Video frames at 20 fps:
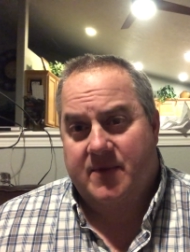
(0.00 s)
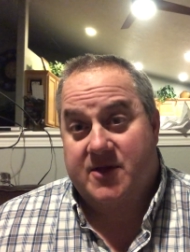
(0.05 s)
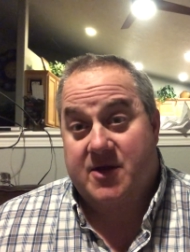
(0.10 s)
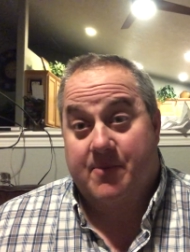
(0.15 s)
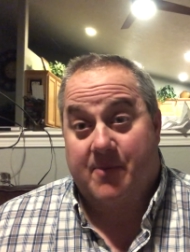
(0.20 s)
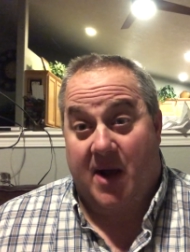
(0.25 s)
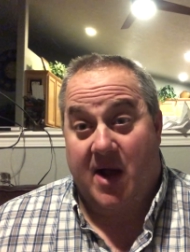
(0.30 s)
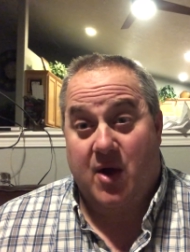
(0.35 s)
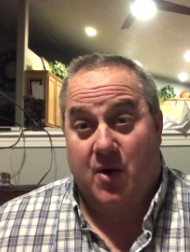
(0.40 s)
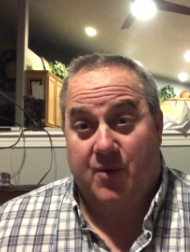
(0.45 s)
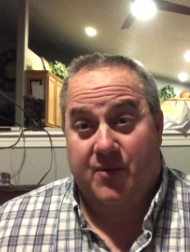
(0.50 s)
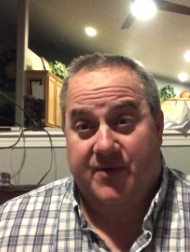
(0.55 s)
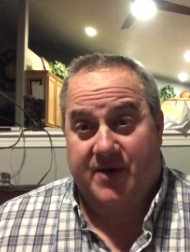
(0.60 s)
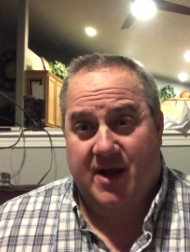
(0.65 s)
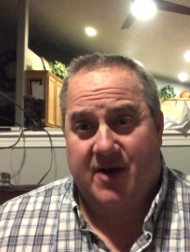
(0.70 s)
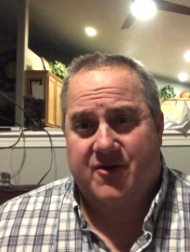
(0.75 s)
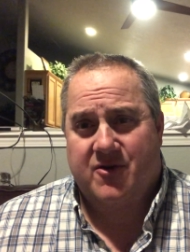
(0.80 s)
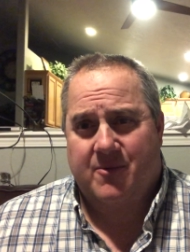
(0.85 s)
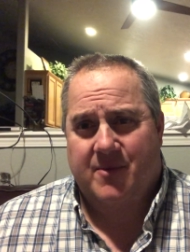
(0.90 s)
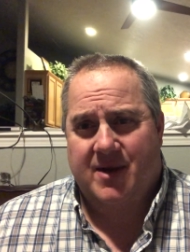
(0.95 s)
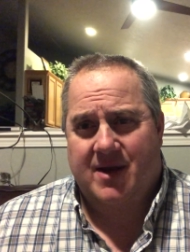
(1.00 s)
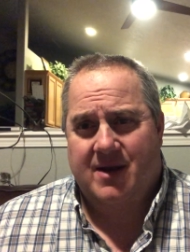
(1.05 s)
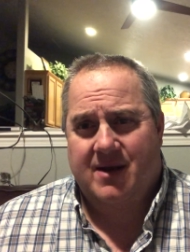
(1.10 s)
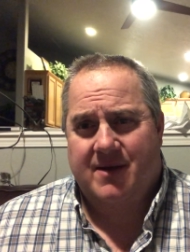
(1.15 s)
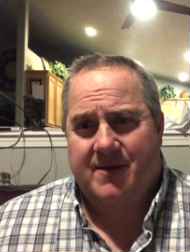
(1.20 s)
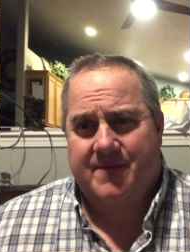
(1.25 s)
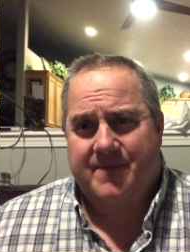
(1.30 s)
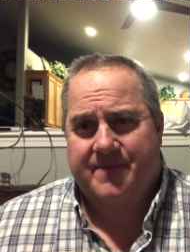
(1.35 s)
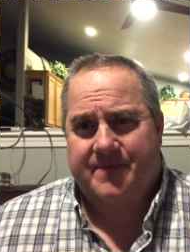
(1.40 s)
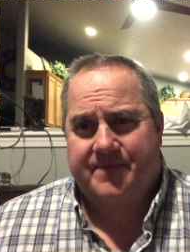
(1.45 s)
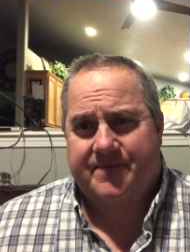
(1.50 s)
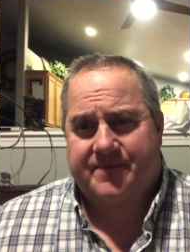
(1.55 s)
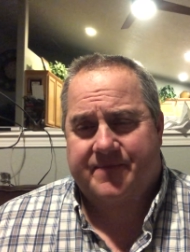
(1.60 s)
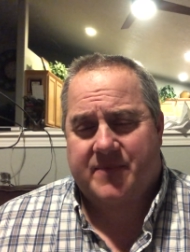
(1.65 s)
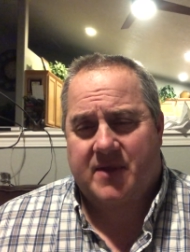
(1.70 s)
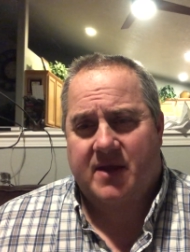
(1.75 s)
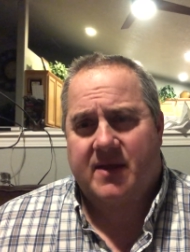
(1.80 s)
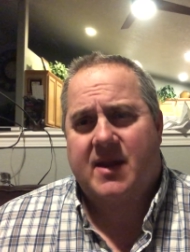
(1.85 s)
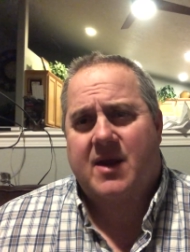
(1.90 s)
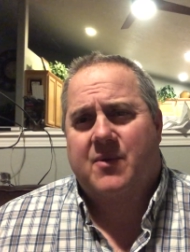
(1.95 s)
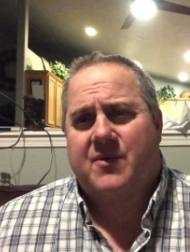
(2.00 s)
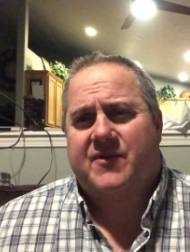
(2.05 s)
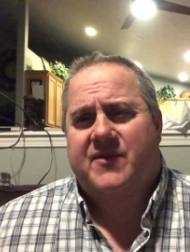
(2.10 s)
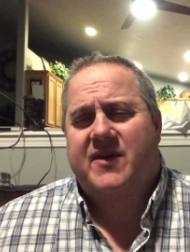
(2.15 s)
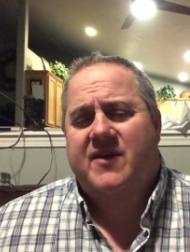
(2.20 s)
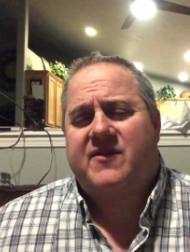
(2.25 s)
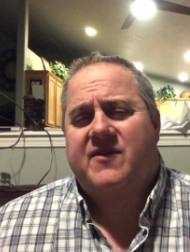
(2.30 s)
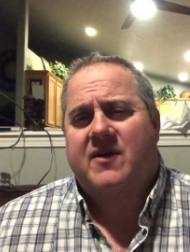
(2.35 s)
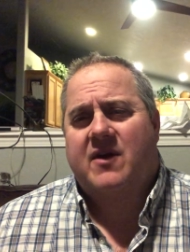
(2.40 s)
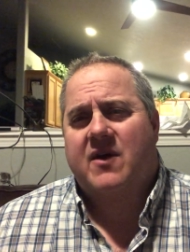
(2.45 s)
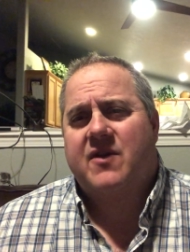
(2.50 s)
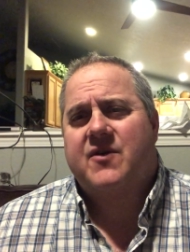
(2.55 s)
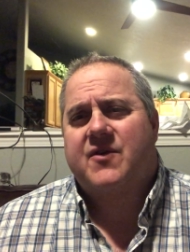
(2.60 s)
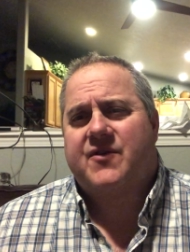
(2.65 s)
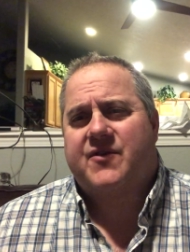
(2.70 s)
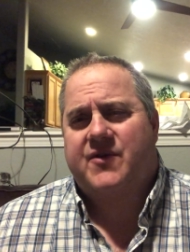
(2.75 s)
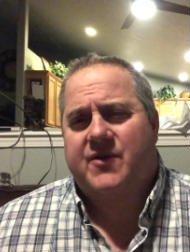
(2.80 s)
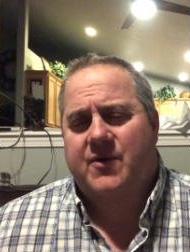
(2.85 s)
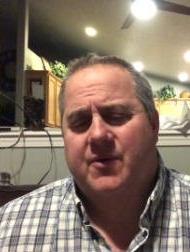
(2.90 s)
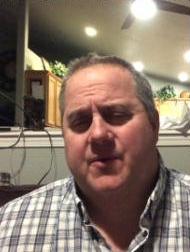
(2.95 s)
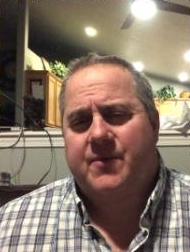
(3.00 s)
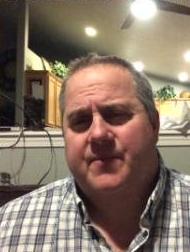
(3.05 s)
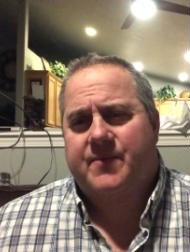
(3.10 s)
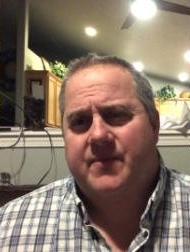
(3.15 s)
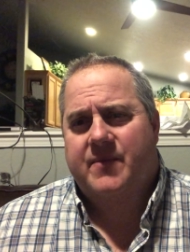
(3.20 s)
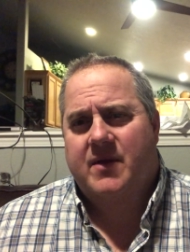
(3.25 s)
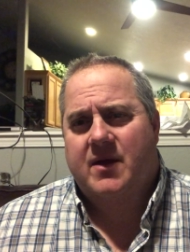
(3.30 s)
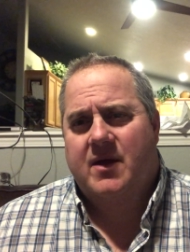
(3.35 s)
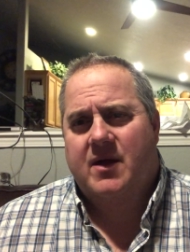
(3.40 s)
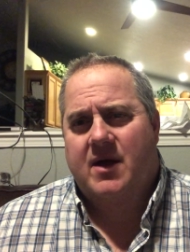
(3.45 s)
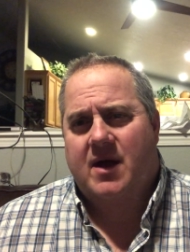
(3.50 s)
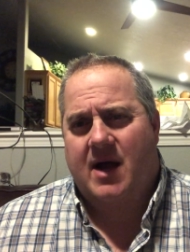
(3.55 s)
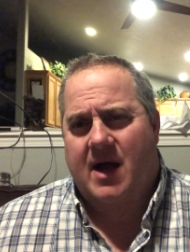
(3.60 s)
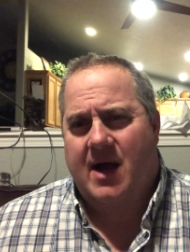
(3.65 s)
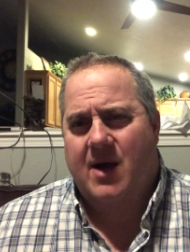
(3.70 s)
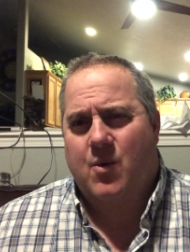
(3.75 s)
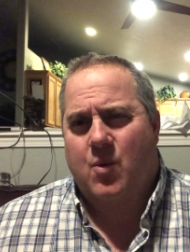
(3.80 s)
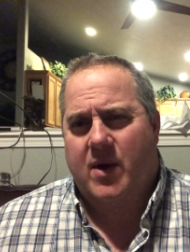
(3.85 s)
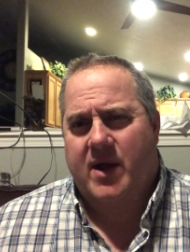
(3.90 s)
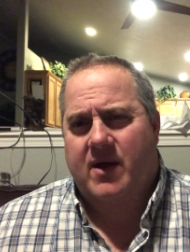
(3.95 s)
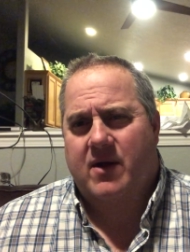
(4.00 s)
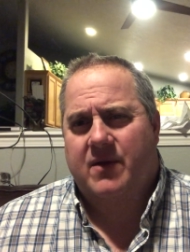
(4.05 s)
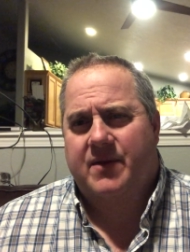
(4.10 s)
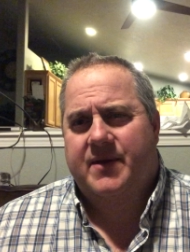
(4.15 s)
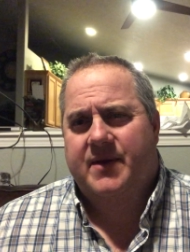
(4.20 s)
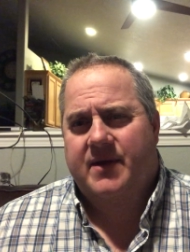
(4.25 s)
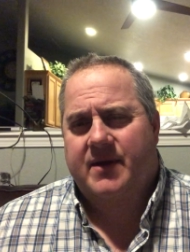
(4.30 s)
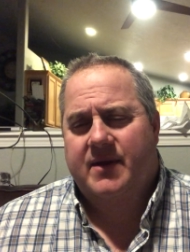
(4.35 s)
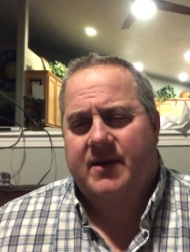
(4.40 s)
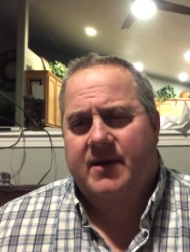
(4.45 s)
to my own detriment, that I was teaching others to. I wailed.